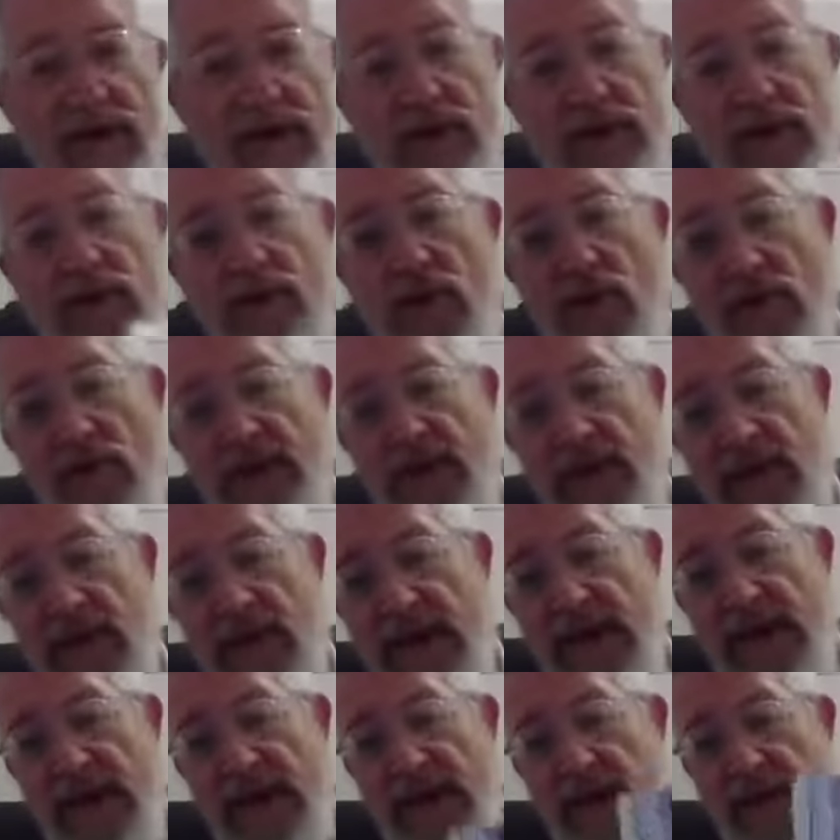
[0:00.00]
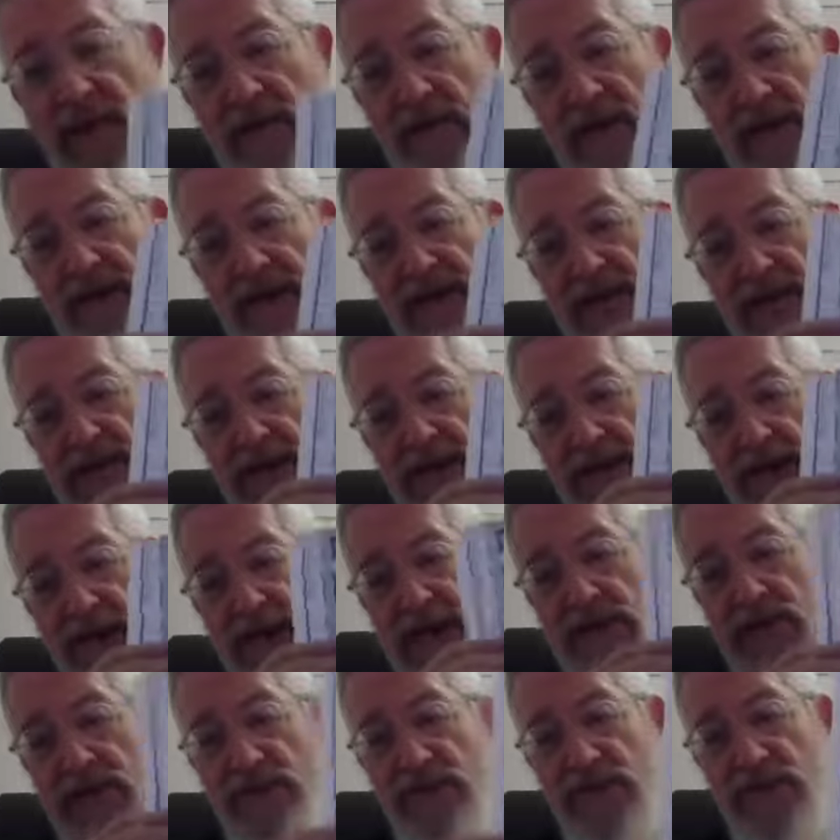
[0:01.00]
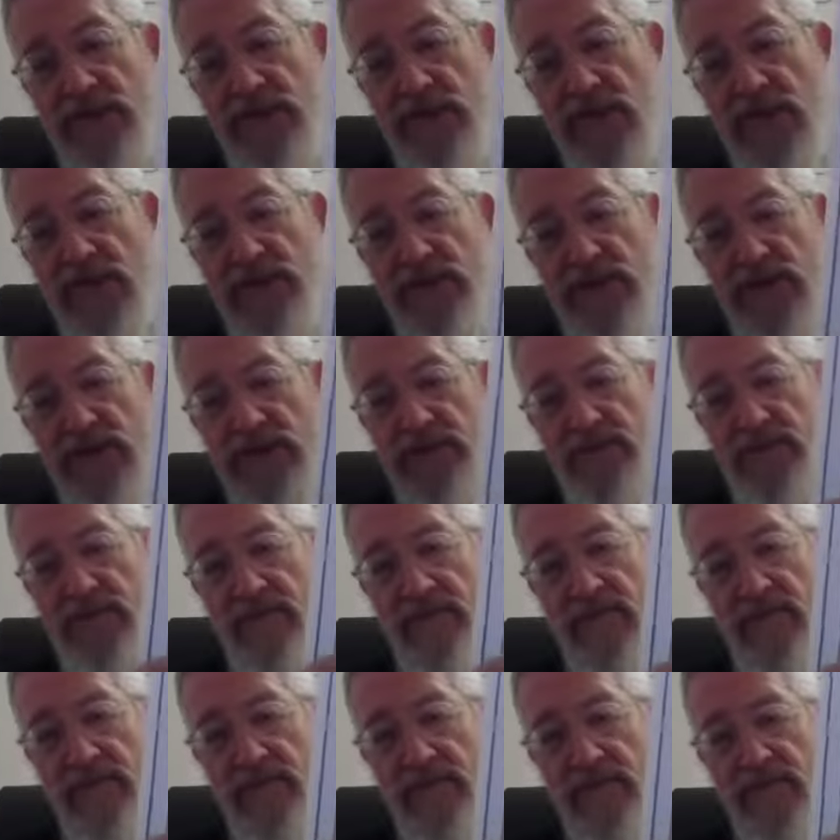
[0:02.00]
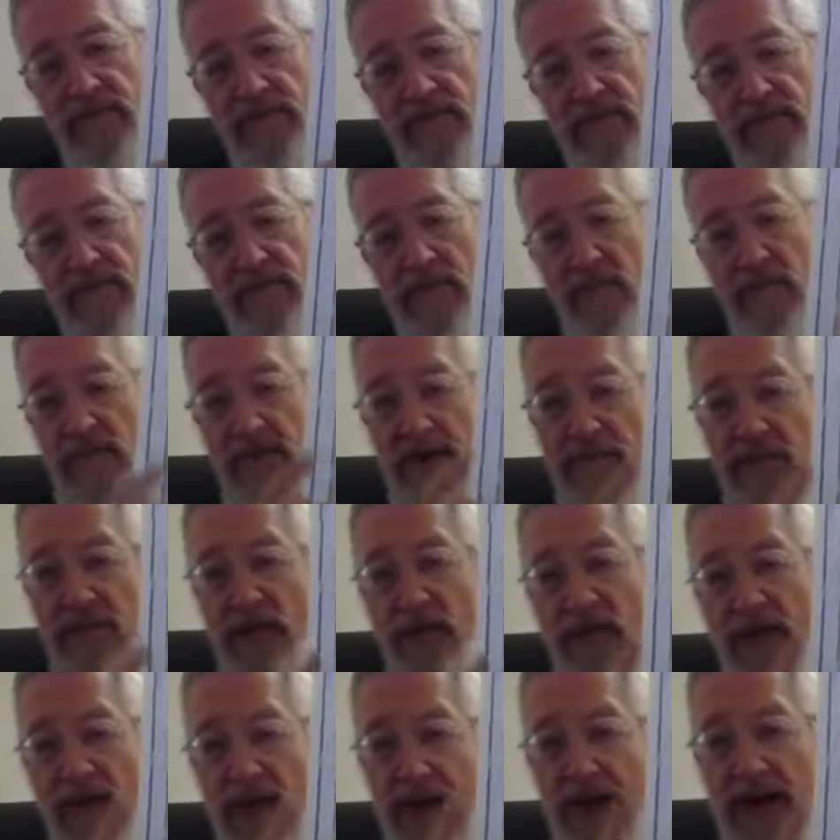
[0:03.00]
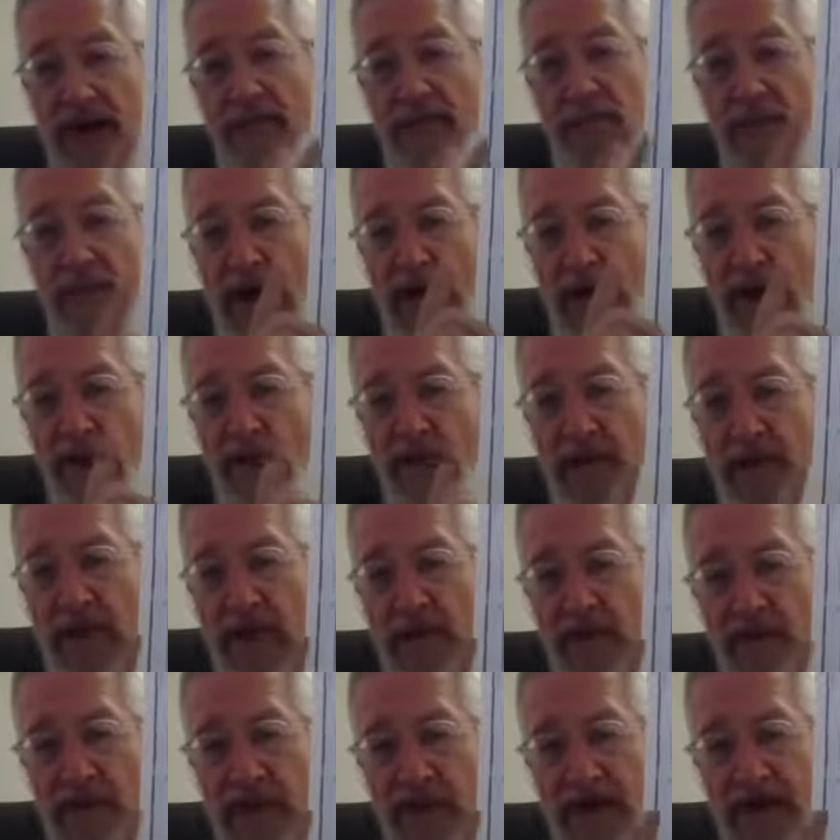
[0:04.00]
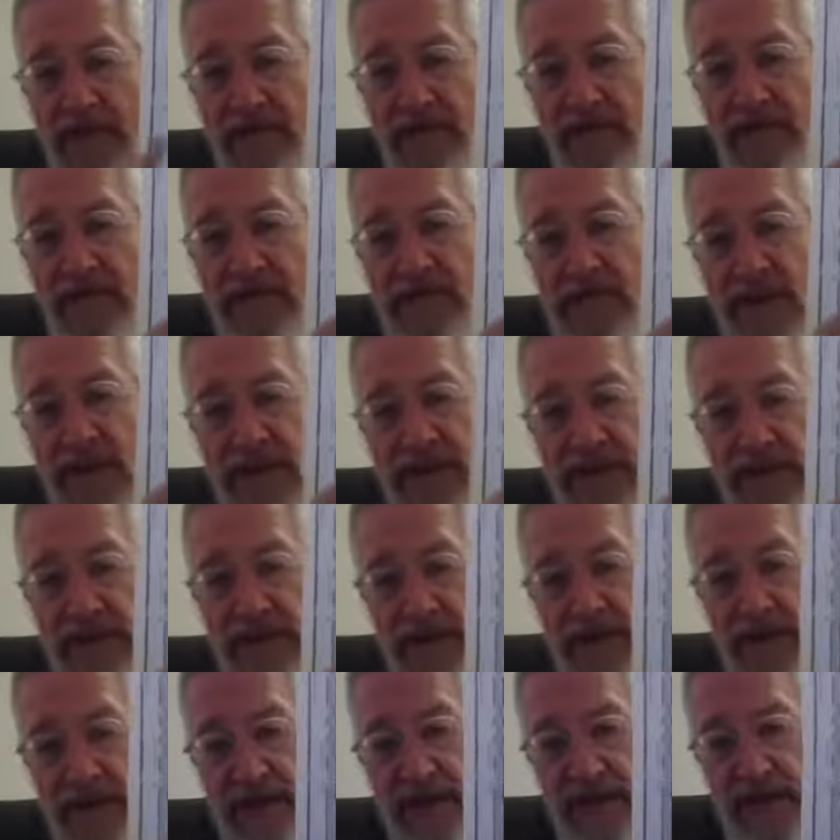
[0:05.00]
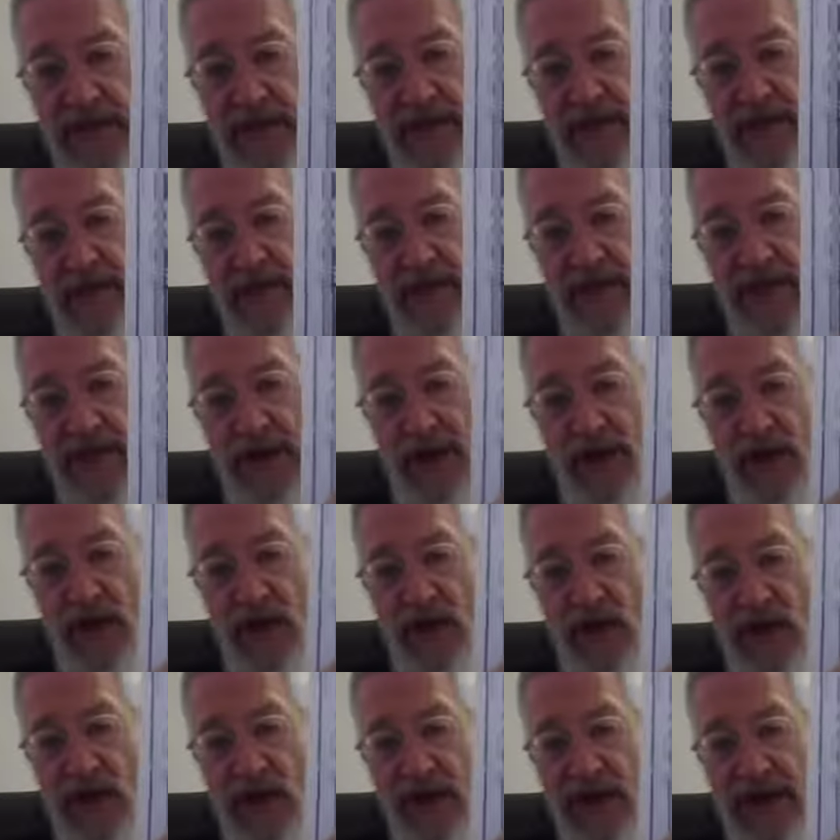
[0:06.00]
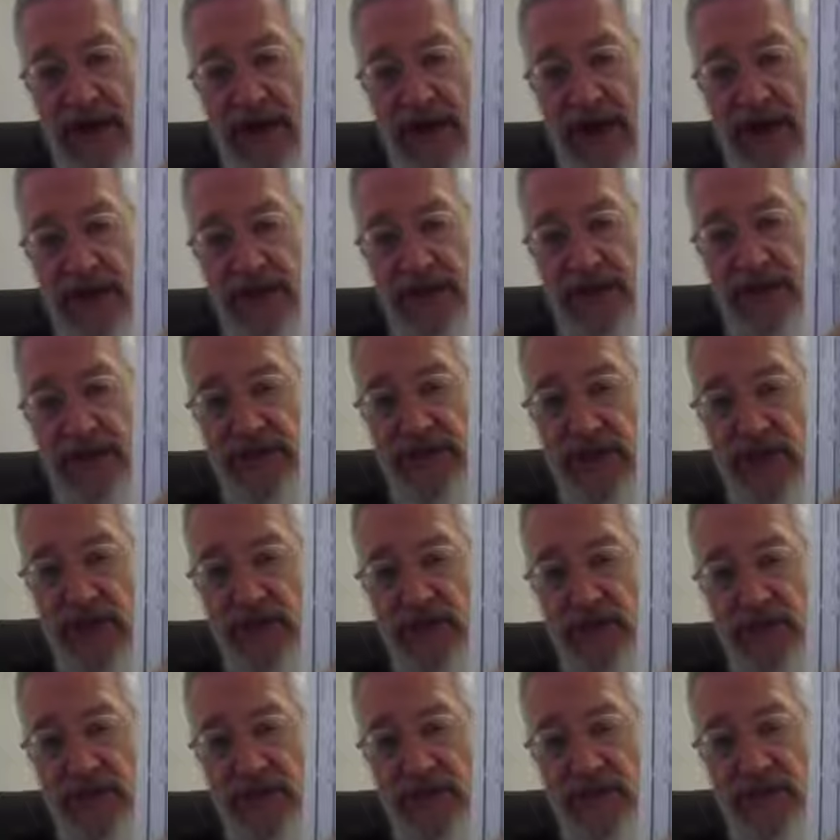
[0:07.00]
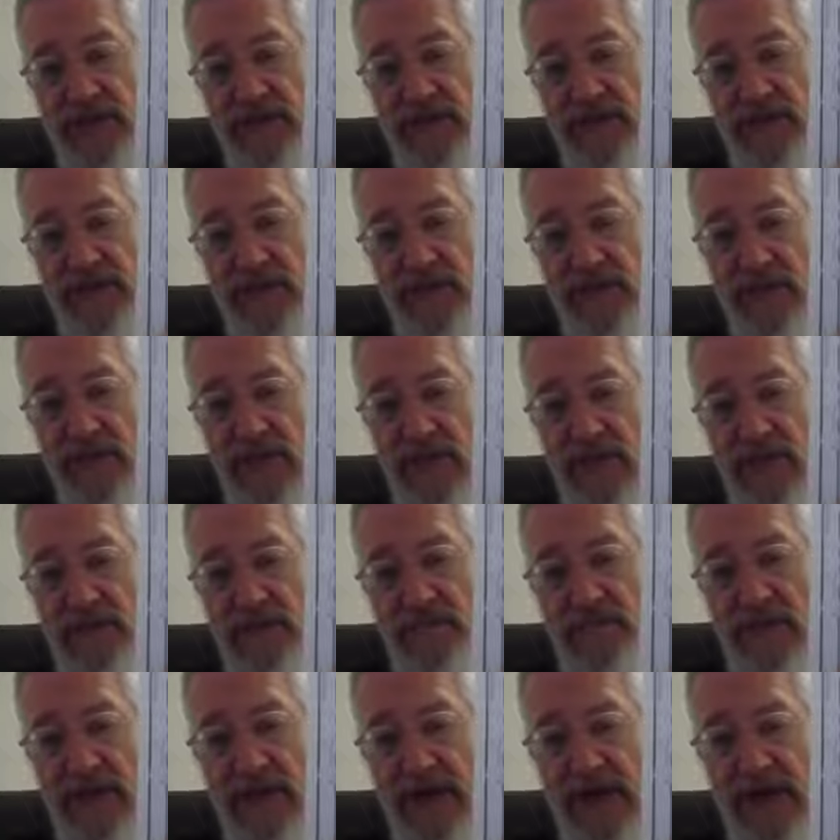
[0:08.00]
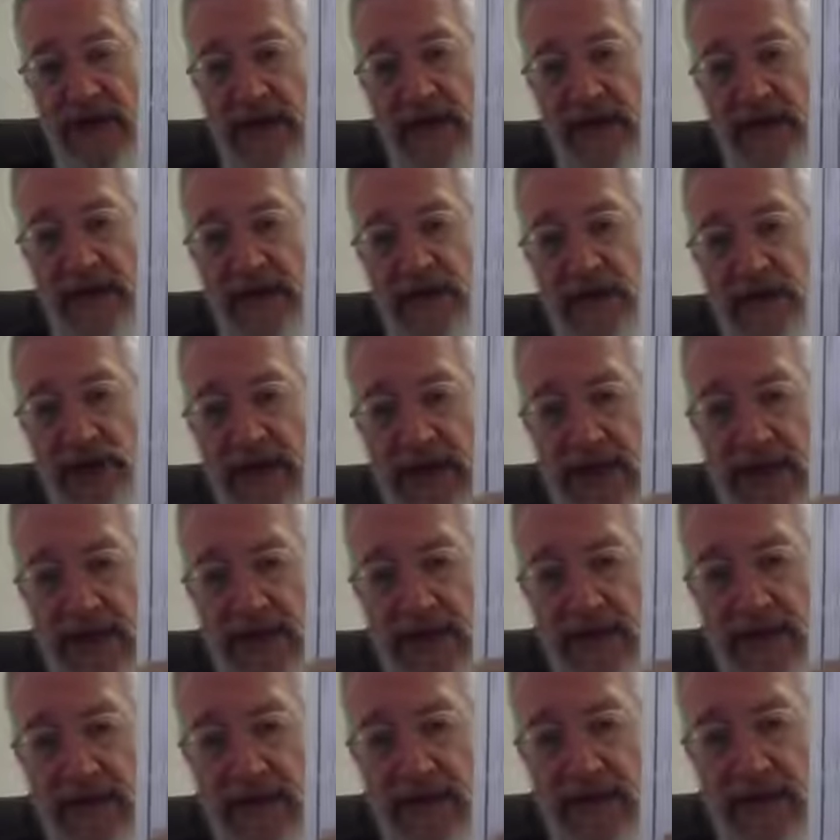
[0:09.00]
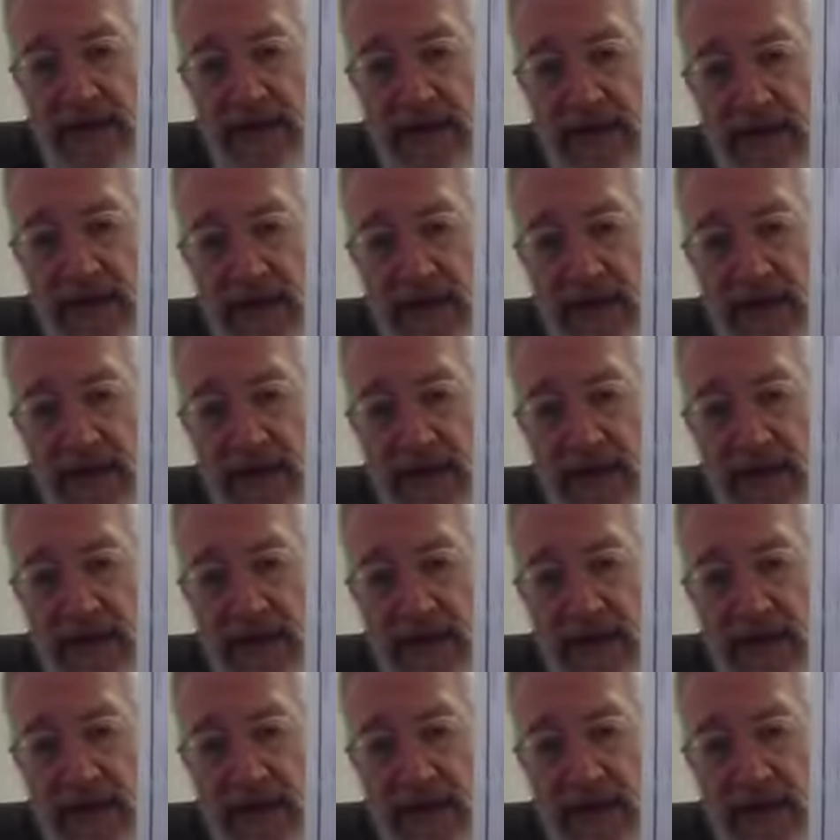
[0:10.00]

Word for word: outer courtyard here means the Ezra Snoshim. Remember, we kept on, uh, we keep on emphasizing the Azorah, the Machane Shchina